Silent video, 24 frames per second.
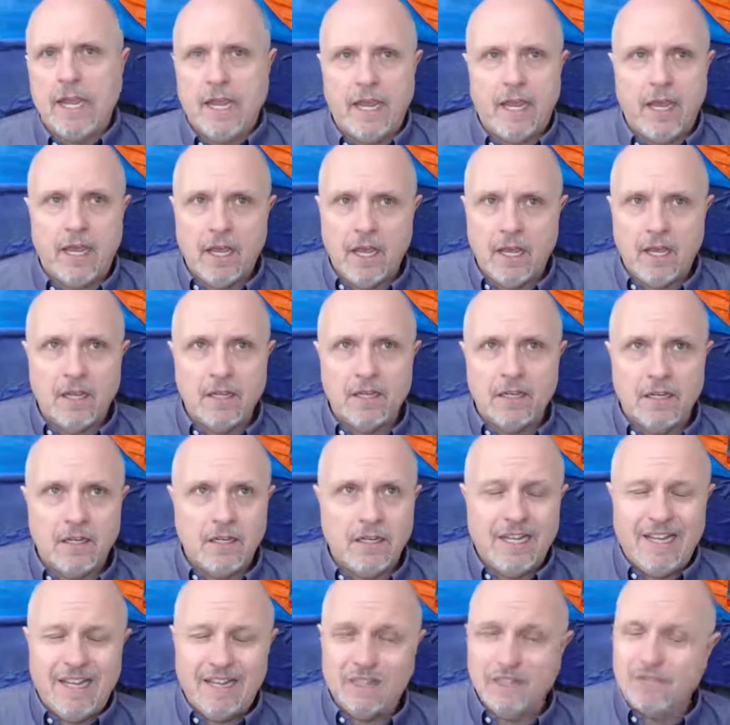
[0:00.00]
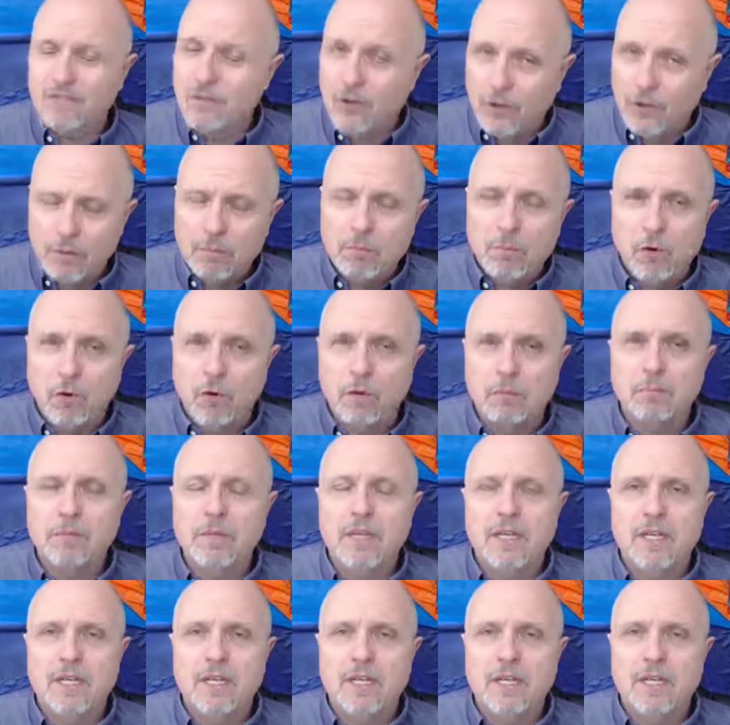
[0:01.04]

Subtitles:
and it's very important,